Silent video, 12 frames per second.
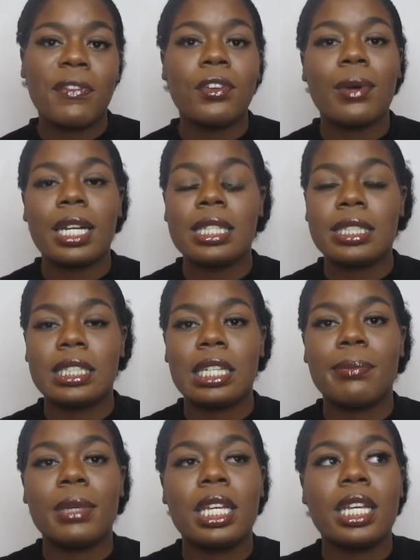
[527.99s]
If you want to
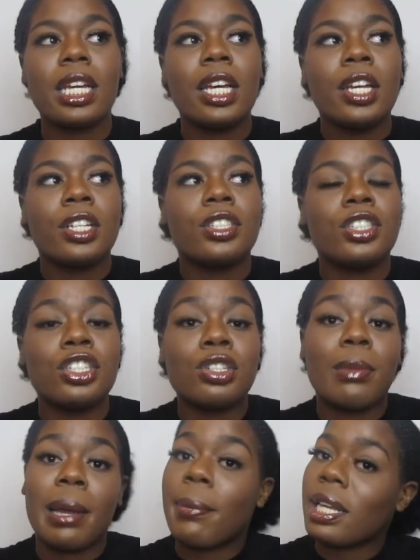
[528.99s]
see me do
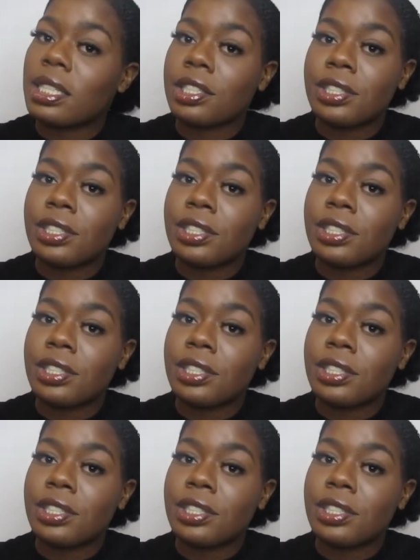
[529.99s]
my basic